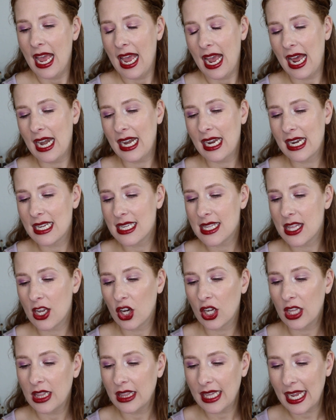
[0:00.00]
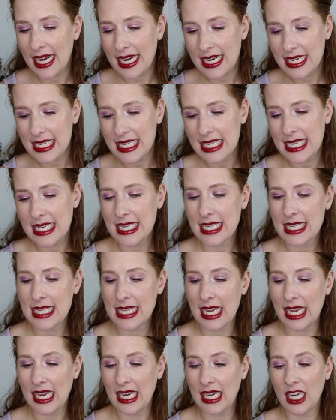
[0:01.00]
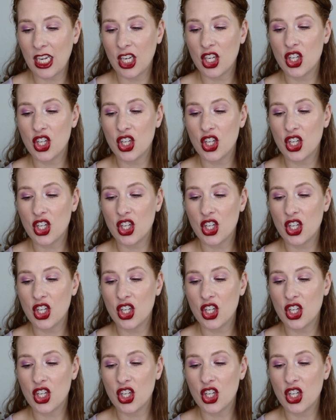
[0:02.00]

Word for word: and it is their Glazed Skin